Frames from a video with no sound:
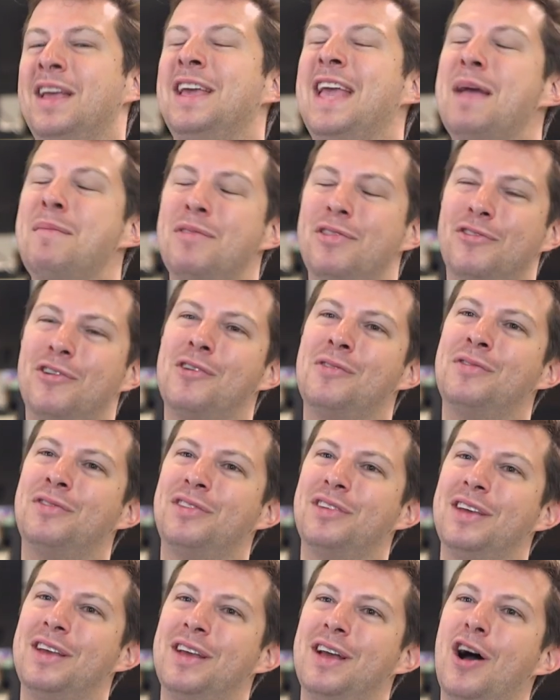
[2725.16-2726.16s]
Game of
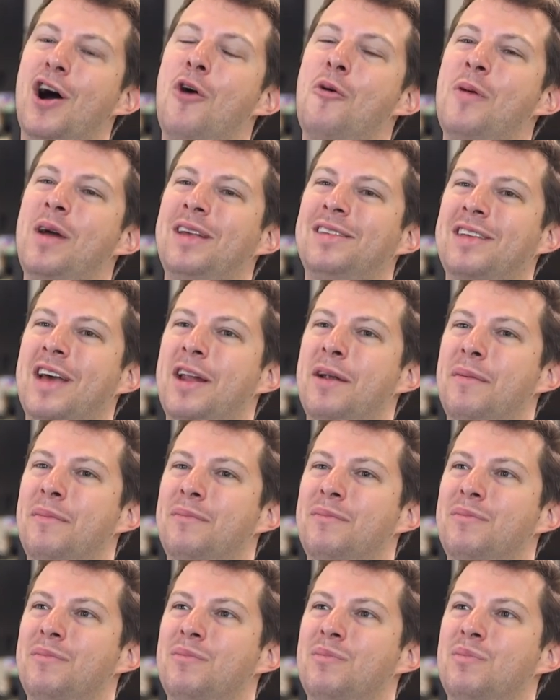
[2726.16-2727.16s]
Thrones always kind of
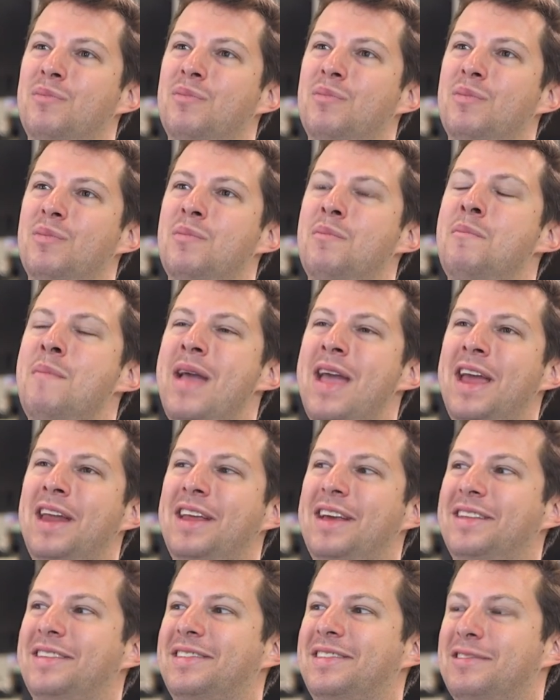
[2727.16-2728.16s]
made
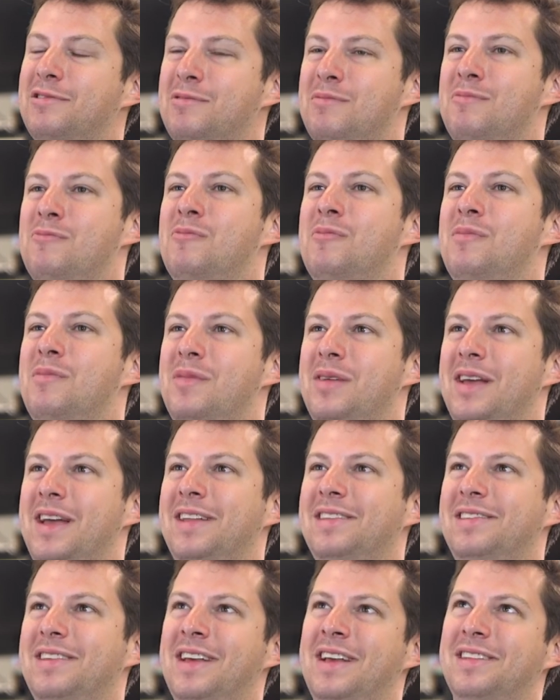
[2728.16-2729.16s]
its
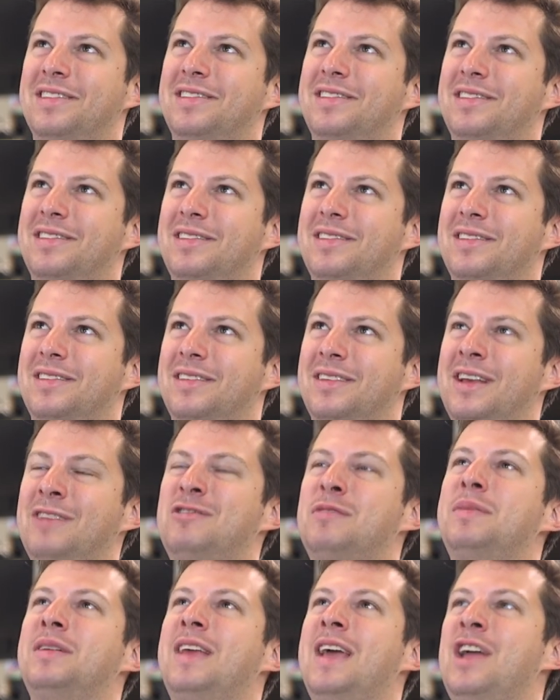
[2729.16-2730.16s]
its its
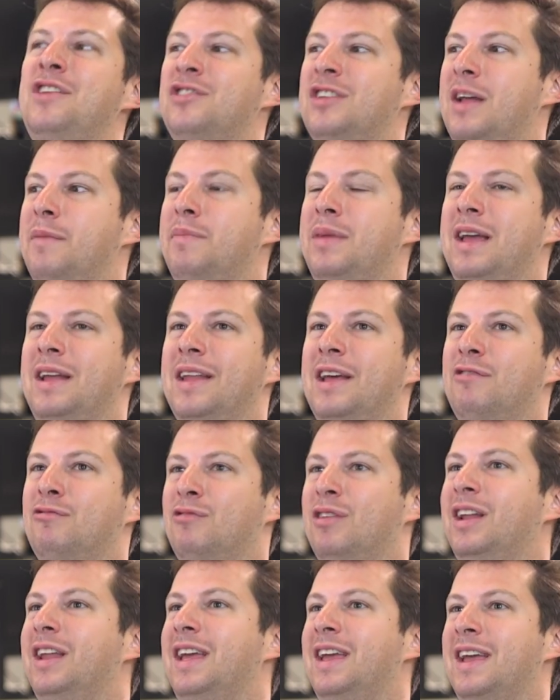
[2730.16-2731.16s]
its reputation on being like
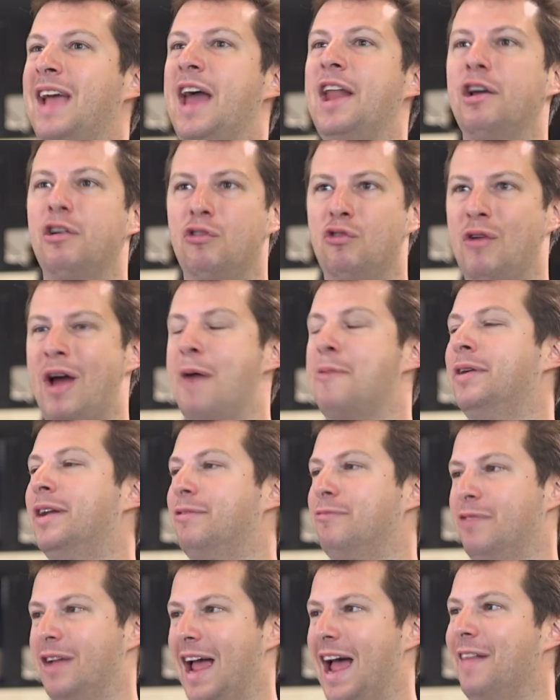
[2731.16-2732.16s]
really kind of grounded
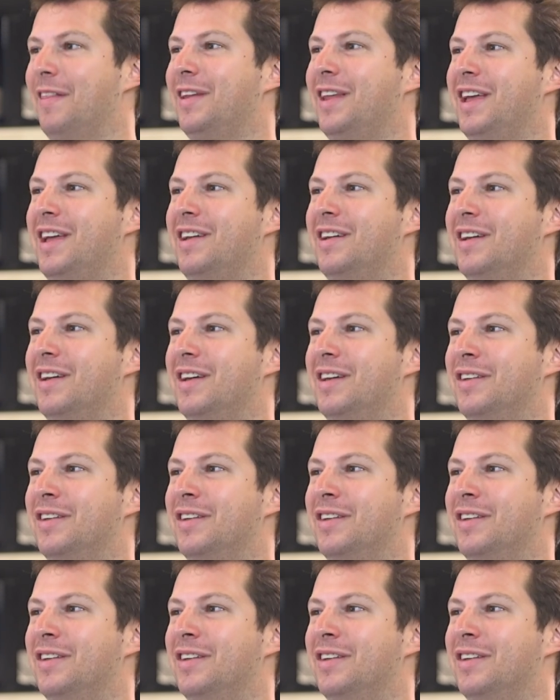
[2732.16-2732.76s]
in reality